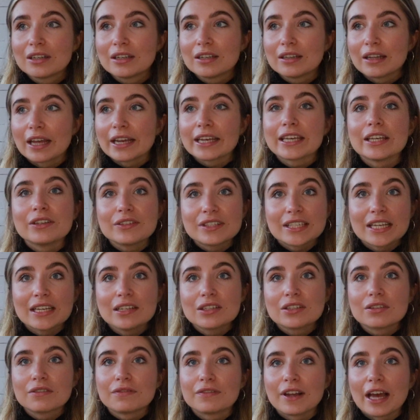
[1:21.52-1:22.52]
Like, he'll say
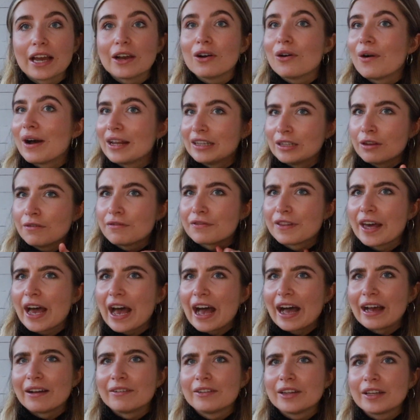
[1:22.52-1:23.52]
stuff like, oh, I love
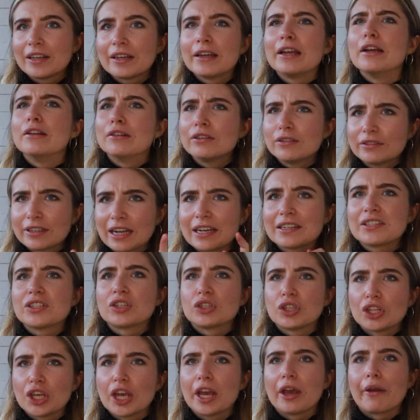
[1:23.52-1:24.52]
that, it'll look nice
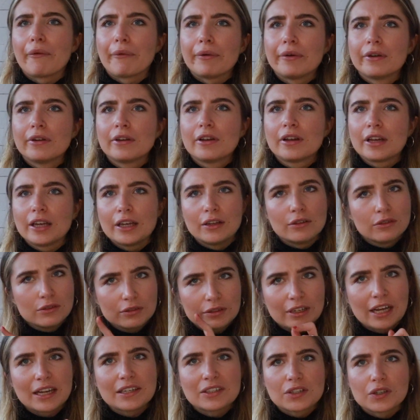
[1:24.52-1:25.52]
on you, it'll
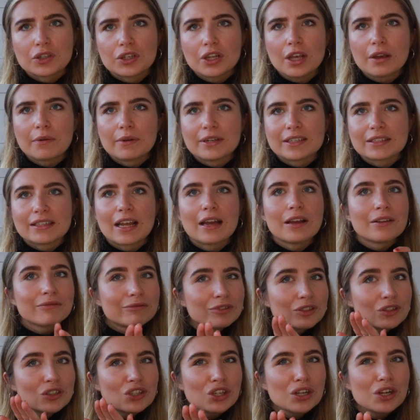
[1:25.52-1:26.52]
look nice on you, and it's like,
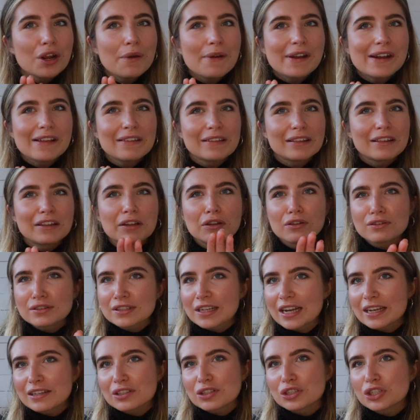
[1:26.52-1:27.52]
do you know anything that looks
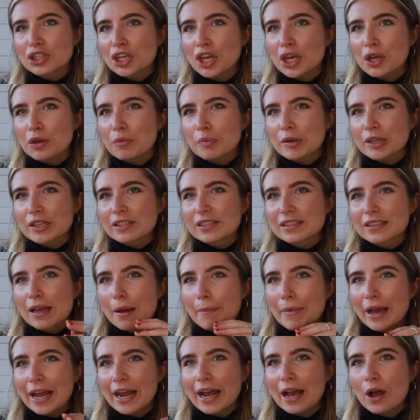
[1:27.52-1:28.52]
nice on you? Because that
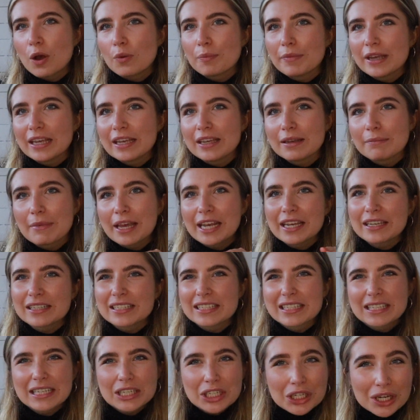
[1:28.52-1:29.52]
might help me make a
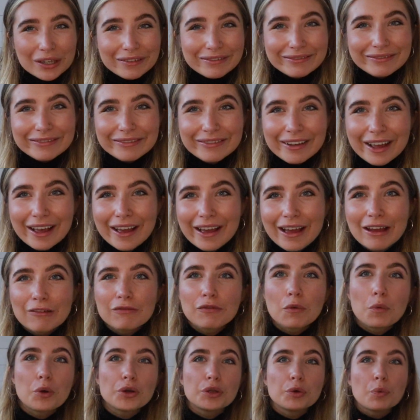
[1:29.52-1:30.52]
decision
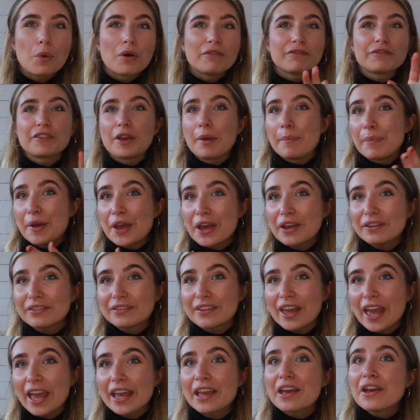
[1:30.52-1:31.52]
for what you want for your
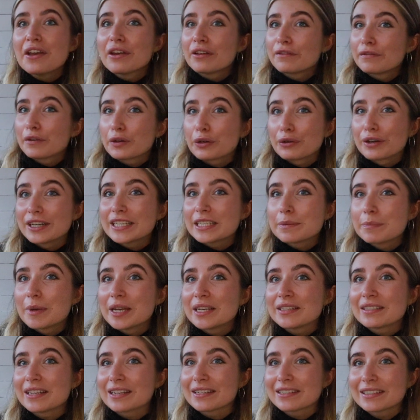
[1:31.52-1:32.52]
birthday, for
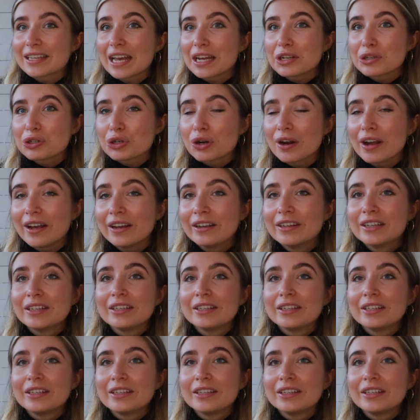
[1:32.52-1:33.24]
Christmas, etc.